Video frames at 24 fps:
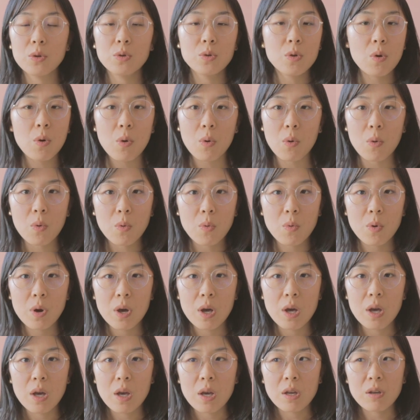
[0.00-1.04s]
No,
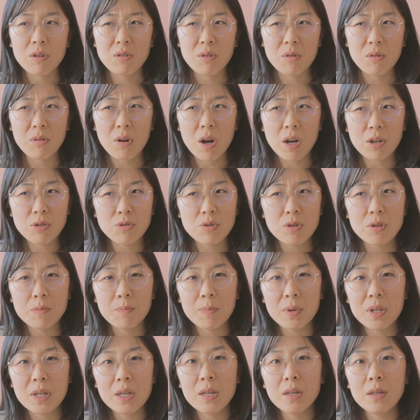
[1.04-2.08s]
you know, actually
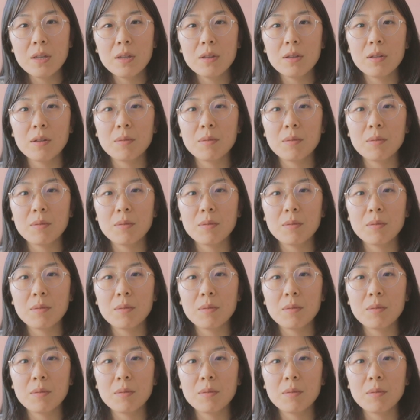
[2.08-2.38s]
being